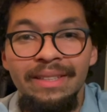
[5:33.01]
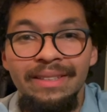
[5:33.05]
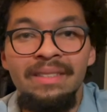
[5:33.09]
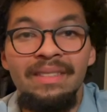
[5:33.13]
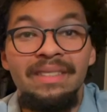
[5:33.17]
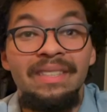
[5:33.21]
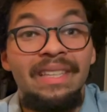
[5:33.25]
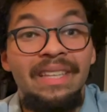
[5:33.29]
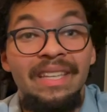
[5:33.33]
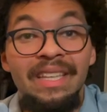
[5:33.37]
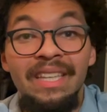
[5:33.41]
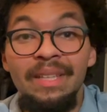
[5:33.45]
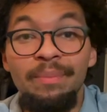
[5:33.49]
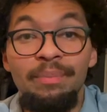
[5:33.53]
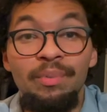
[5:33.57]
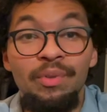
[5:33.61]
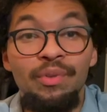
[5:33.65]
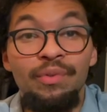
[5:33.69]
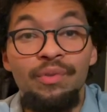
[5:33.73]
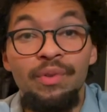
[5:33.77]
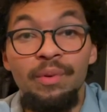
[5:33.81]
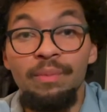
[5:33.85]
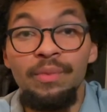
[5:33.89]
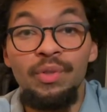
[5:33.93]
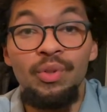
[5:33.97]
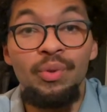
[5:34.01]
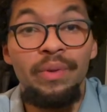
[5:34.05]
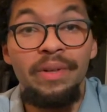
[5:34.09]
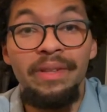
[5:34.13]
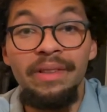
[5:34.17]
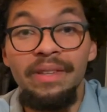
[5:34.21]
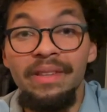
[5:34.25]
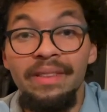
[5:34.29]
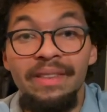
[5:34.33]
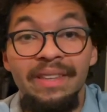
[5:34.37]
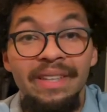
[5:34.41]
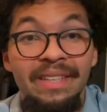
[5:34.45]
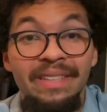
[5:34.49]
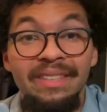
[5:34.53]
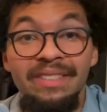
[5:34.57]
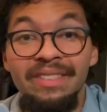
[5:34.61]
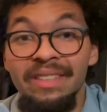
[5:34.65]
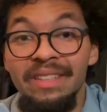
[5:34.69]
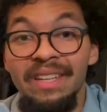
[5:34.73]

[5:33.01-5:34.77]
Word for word: to keep you from doing the things